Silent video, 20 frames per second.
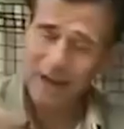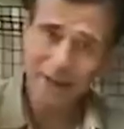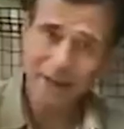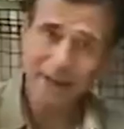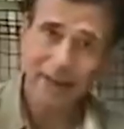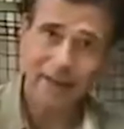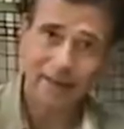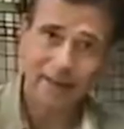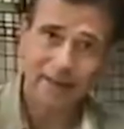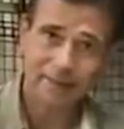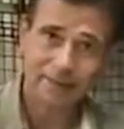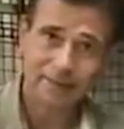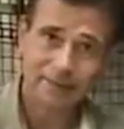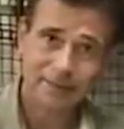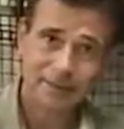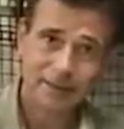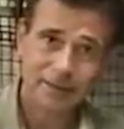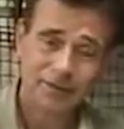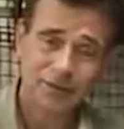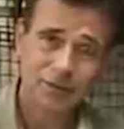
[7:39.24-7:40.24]
eradicate
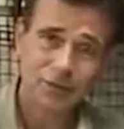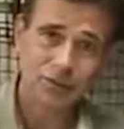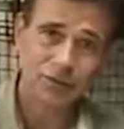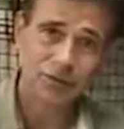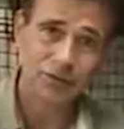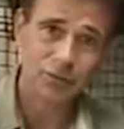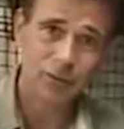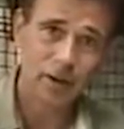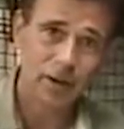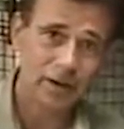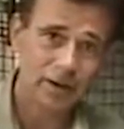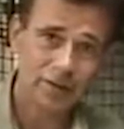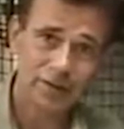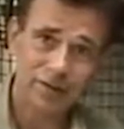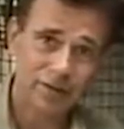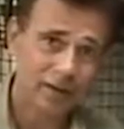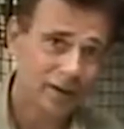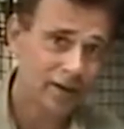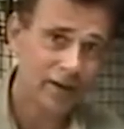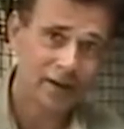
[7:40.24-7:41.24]
these sorts of
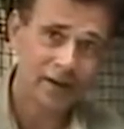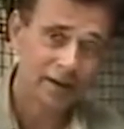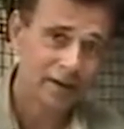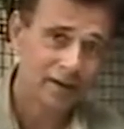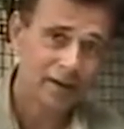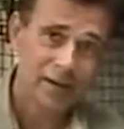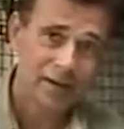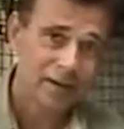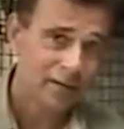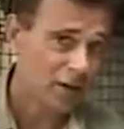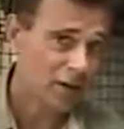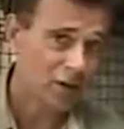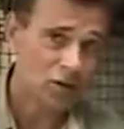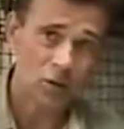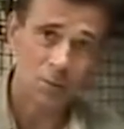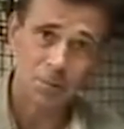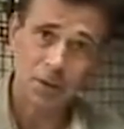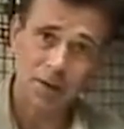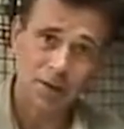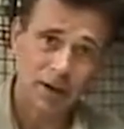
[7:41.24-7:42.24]
dwellings say they
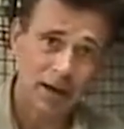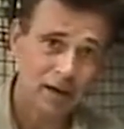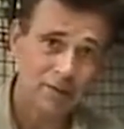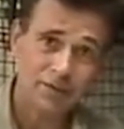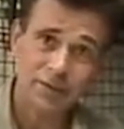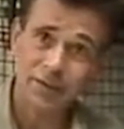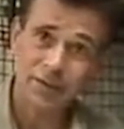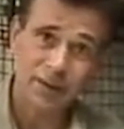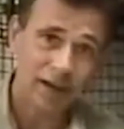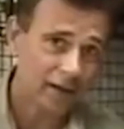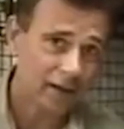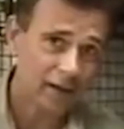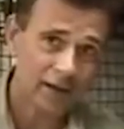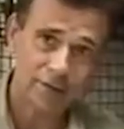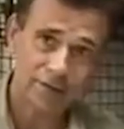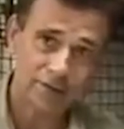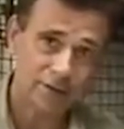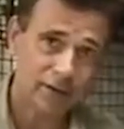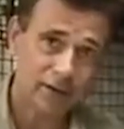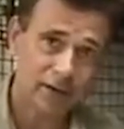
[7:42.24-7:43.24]
could be around for
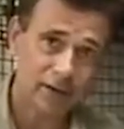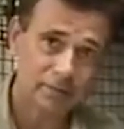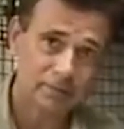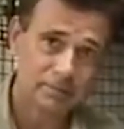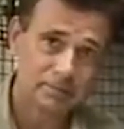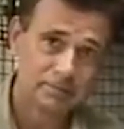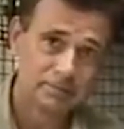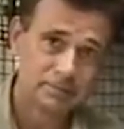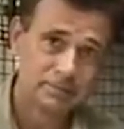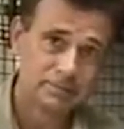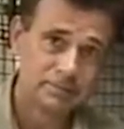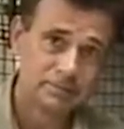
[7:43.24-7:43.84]
decades to come.